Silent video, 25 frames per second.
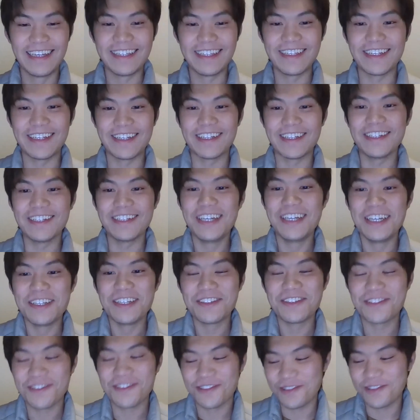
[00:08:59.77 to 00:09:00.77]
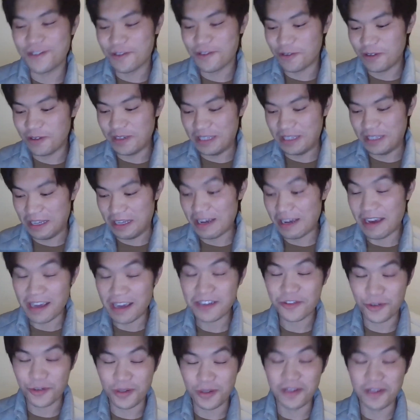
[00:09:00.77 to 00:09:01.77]
Yeah. So yeah,
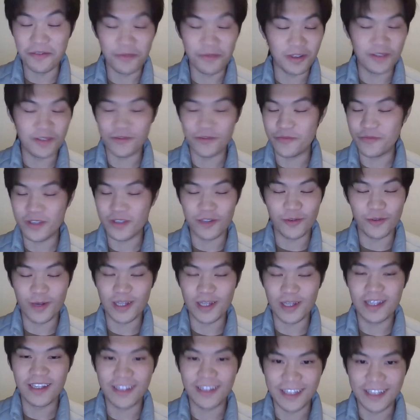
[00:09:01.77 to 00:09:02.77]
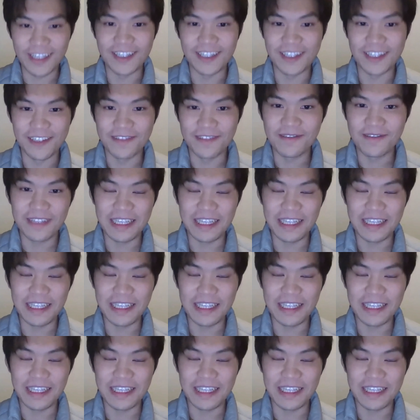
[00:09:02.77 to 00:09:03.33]
actually we really need it.